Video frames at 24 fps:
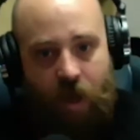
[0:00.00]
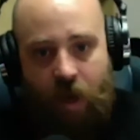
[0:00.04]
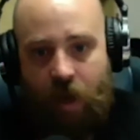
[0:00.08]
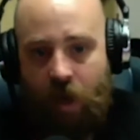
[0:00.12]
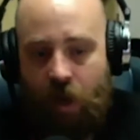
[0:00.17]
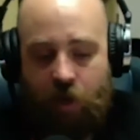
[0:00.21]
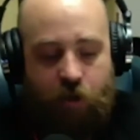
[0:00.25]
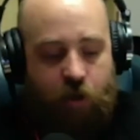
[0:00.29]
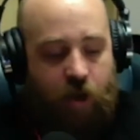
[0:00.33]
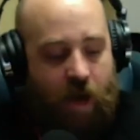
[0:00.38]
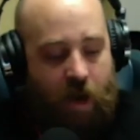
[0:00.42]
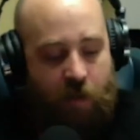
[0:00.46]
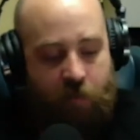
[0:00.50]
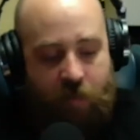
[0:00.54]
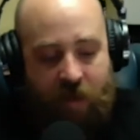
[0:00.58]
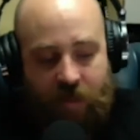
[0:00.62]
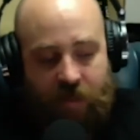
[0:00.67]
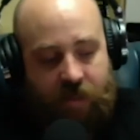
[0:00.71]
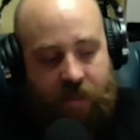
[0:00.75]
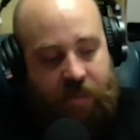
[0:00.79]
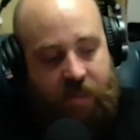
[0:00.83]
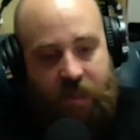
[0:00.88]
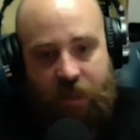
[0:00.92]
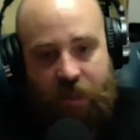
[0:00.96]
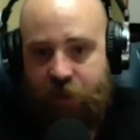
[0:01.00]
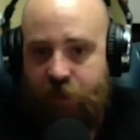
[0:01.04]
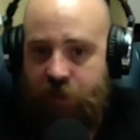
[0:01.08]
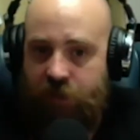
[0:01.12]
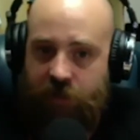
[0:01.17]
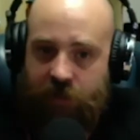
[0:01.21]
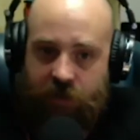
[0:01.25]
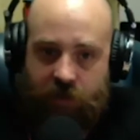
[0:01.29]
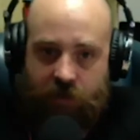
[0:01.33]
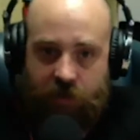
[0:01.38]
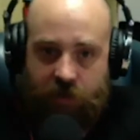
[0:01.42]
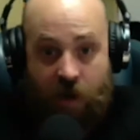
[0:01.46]
You got to make
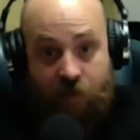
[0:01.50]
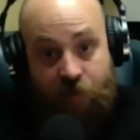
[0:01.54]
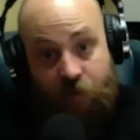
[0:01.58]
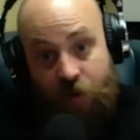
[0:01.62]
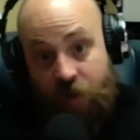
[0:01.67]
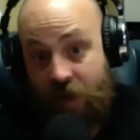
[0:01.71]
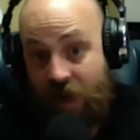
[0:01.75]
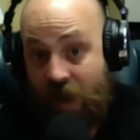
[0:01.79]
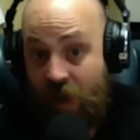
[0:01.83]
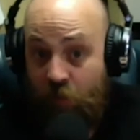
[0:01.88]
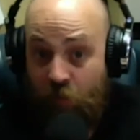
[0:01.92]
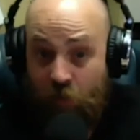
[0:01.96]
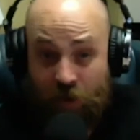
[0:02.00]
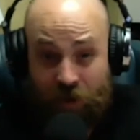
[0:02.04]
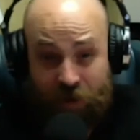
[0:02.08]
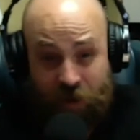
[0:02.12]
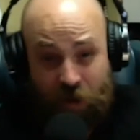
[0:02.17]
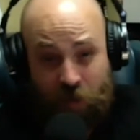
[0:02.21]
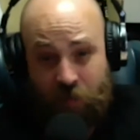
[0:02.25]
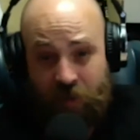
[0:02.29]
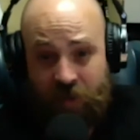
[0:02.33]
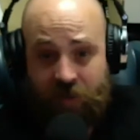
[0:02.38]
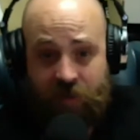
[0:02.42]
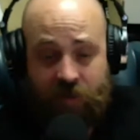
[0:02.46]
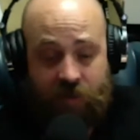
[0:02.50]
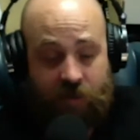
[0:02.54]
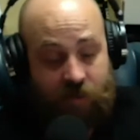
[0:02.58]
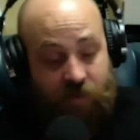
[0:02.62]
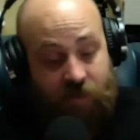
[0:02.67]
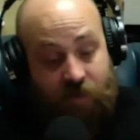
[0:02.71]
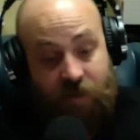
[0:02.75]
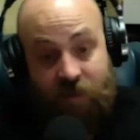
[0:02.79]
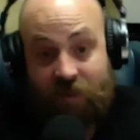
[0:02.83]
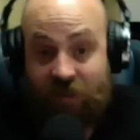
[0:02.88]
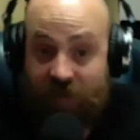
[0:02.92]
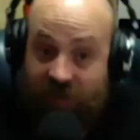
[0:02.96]
decisions every day running your business.
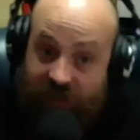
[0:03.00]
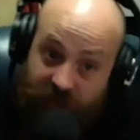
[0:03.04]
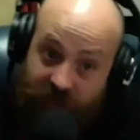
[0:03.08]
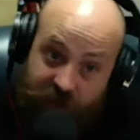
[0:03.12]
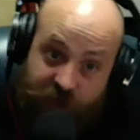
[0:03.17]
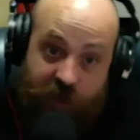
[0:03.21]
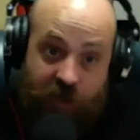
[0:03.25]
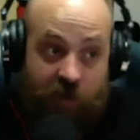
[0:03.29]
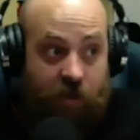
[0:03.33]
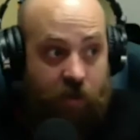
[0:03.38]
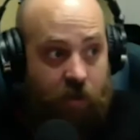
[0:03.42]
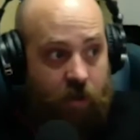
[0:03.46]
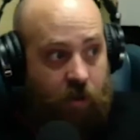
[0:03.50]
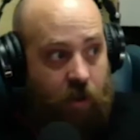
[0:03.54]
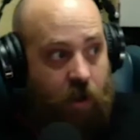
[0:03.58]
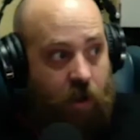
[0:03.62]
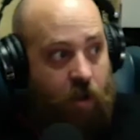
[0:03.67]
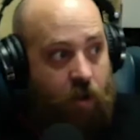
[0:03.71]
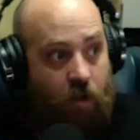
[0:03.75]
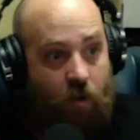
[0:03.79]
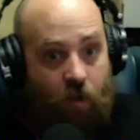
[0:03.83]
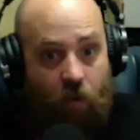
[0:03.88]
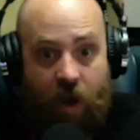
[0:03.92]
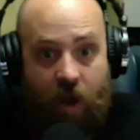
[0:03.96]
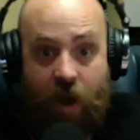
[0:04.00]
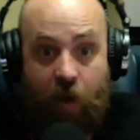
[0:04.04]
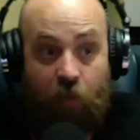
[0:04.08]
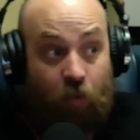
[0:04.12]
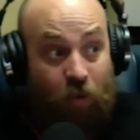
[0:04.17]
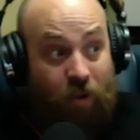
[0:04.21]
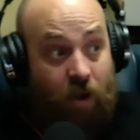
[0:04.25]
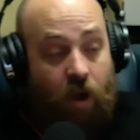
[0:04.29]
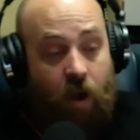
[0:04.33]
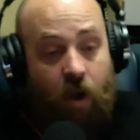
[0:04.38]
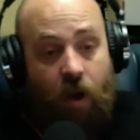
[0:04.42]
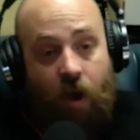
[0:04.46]
Decision to go, hey,
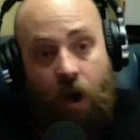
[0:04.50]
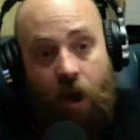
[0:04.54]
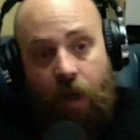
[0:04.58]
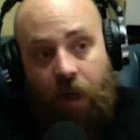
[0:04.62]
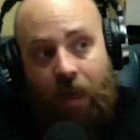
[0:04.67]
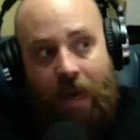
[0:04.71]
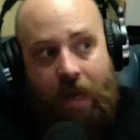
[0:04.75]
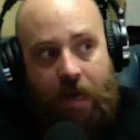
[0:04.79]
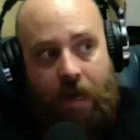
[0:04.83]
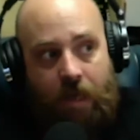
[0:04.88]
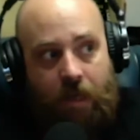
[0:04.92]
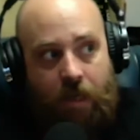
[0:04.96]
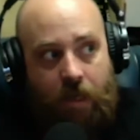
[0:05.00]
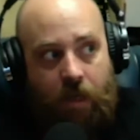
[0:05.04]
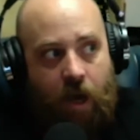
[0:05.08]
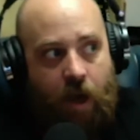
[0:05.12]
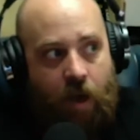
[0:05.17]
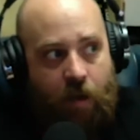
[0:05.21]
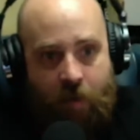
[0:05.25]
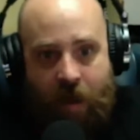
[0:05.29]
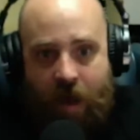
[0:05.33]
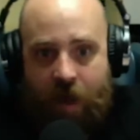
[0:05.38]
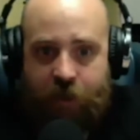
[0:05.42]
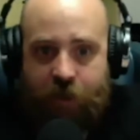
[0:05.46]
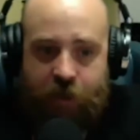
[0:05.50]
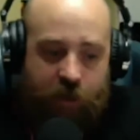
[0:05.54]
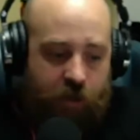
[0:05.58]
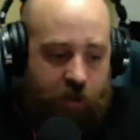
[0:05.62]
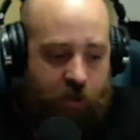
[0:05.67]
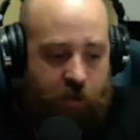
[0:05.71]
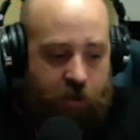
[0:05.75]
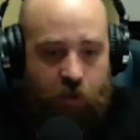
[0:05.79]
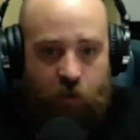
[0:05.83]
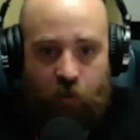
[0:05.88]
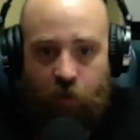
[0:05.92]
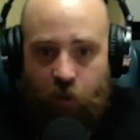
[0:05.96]
we're like, I imagine
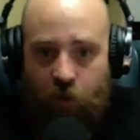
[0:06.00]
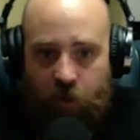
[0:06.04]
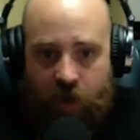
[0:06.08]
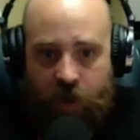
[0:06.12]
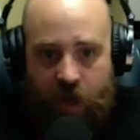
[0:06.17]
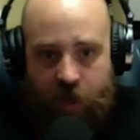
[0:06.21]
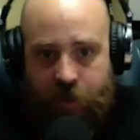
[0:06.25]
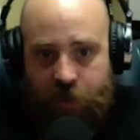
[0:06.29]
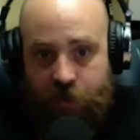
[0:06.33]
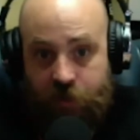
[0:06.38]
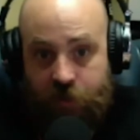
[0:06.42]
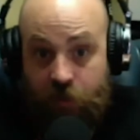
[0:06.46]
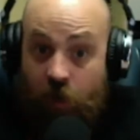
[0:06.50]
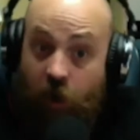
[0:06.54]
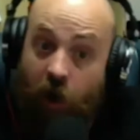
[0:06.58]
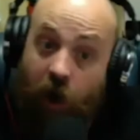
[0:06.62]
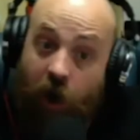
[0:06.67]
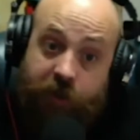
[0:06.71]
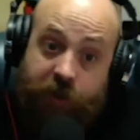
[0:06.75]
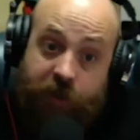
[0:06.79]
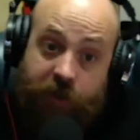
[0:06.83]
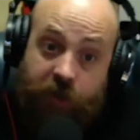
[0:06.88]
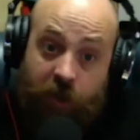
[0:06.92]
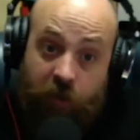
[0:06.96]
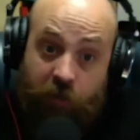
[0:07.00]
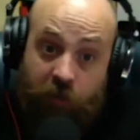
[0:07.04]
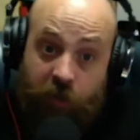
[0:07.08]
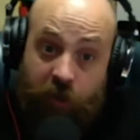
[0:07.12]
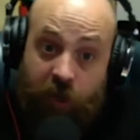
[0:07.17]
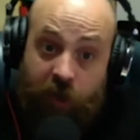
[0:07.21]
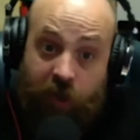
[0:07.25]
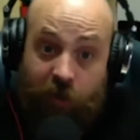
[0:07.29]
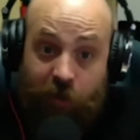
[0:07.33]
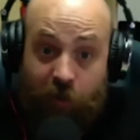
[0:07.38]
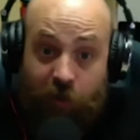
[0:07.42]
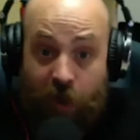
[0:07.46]
this new location's costing a
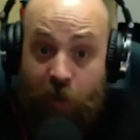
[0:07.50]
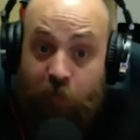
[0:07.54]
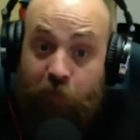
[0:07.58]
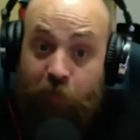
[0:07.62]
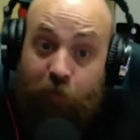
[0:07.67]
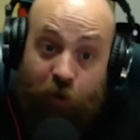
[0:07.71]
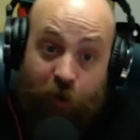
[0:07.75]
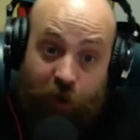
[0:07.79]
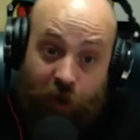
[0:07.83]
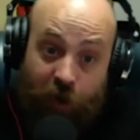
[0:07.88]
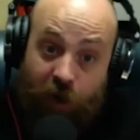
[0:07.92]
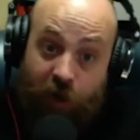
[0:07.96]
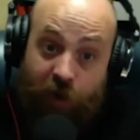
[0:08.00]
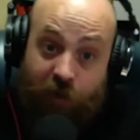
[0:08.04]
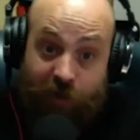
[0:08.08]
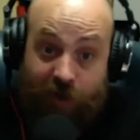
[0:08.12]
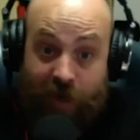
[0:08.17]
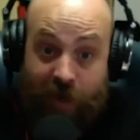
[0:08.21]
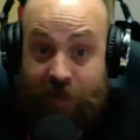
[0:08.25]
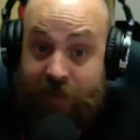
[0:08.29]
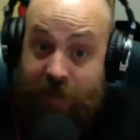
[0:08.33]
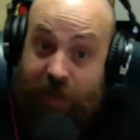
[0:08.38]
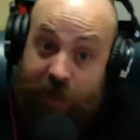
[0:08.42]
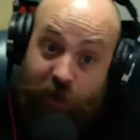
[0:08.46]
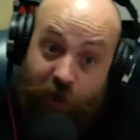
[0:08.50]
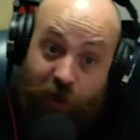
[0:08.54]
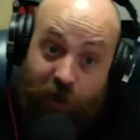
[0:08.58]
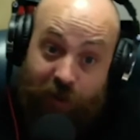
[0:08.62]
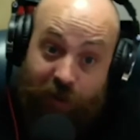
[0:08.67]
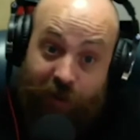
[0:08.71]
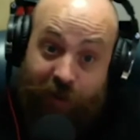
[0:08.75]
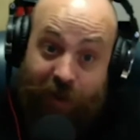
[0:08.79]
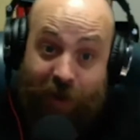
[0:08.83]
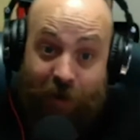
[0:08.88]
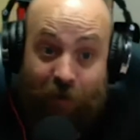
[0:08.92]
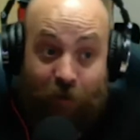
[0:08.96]
bit. You got to they got to take on
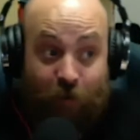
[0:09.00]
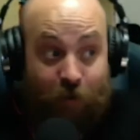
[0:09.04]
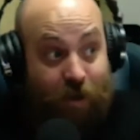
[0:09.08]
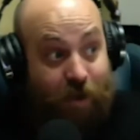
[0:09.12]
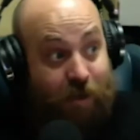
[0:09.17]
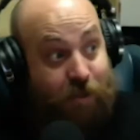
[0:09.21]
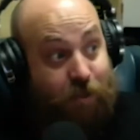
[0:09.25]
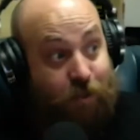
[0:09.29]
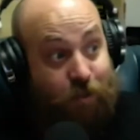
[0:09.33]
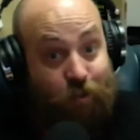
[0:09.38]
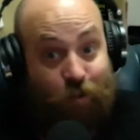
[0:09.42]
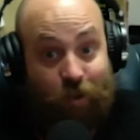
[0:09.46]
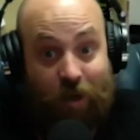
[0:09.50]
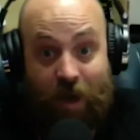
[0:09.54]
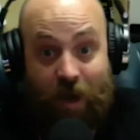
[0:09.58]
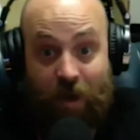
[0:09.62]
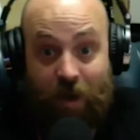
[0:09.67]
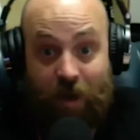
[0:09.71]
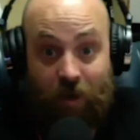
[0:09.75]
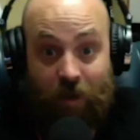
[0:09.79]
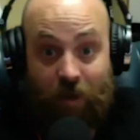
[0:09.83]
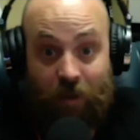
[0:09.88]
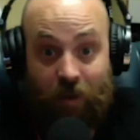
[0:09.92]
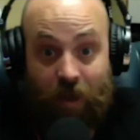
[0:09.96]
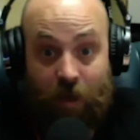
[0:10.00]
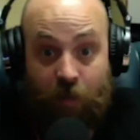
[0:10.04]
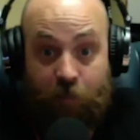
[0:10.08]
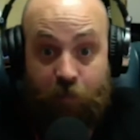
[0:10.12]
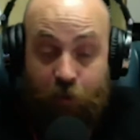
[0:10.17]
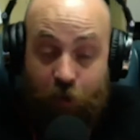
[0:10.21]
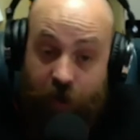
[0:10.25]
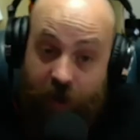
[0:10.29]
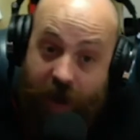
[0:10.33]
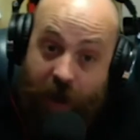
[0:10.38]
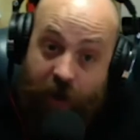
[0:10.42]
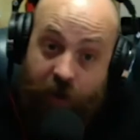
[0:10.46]
a lot of risk. You got to like
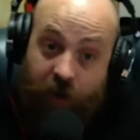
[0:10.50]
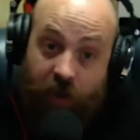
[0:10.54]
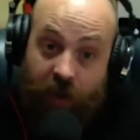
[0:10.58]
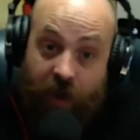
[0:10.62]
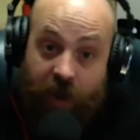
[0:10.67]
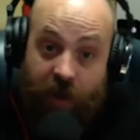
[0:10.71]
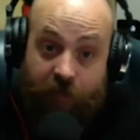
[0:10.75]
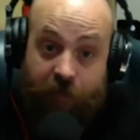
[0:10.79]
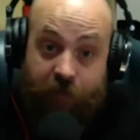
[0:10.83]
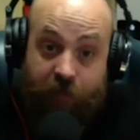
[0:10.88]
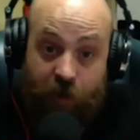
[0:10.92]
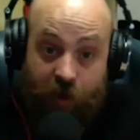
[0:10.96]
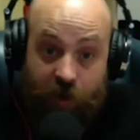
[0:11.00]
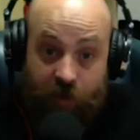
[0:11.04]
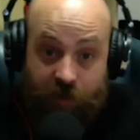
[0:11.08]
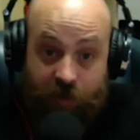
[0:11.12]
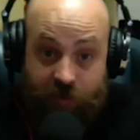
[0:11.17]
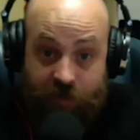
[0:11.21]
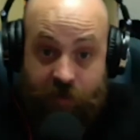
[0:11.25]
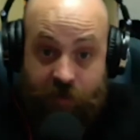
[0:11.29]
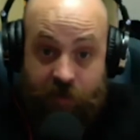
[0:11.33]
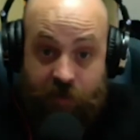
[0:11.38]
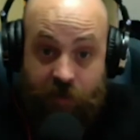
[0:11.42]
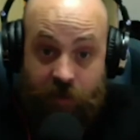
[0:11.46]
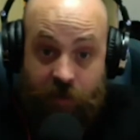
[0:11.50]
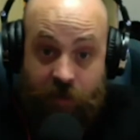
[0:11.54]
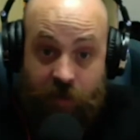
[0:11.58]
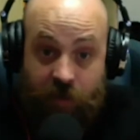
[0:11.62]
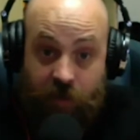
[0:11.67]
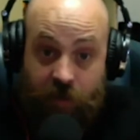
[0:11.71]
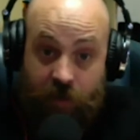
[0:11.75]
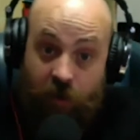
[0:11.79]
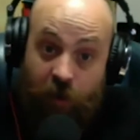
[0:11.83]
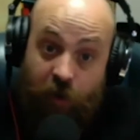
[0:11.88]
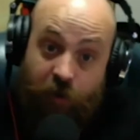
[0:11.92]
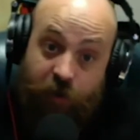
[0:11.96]
put out a lot of funds
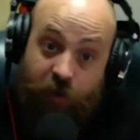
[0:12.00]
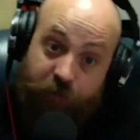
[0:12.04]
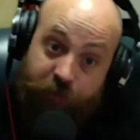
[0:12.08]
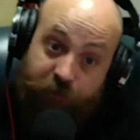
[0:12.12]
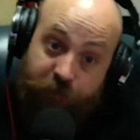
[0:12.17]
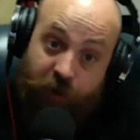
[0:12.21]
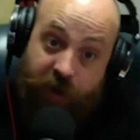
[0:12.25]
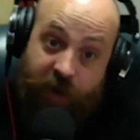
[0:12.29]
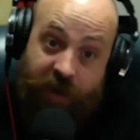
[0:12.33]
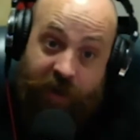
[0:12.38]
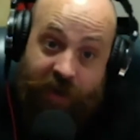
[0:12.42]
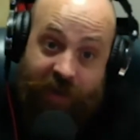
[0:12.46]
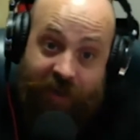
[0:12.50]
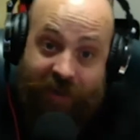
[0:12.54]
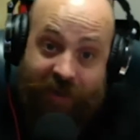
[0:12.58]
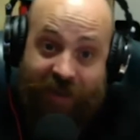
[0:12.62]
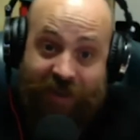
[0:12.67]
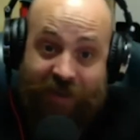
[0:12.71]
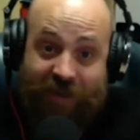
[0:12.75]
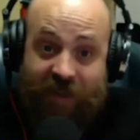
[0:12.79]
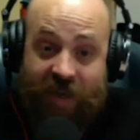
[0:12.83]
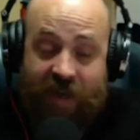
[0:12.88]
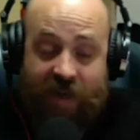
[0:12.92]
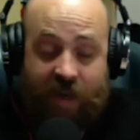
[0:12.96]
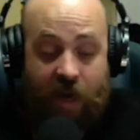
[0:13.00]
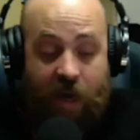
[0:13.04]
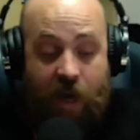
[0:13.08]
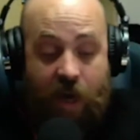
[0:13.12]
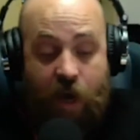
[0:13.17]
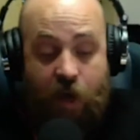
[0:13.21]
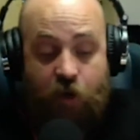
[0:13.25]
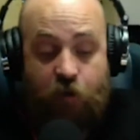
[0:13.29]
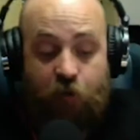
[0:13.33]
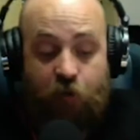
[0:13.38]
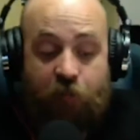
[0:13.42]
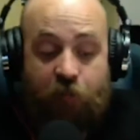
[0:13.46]
on the front end of this. Like you've